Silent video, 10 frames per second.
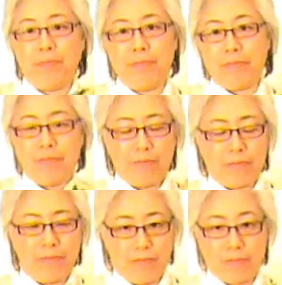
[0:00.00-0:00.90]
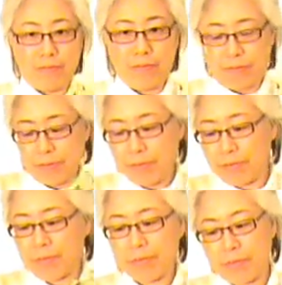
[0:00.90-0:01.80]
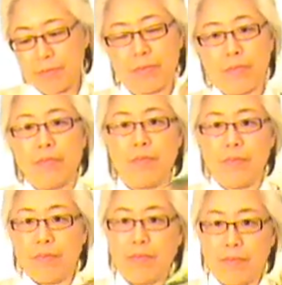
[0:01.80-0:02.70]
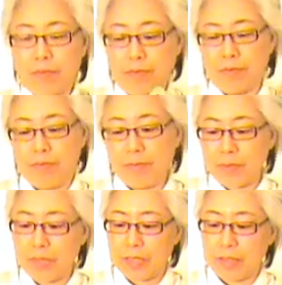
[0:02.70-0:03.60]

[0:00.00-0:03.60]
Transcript: Nothing is said.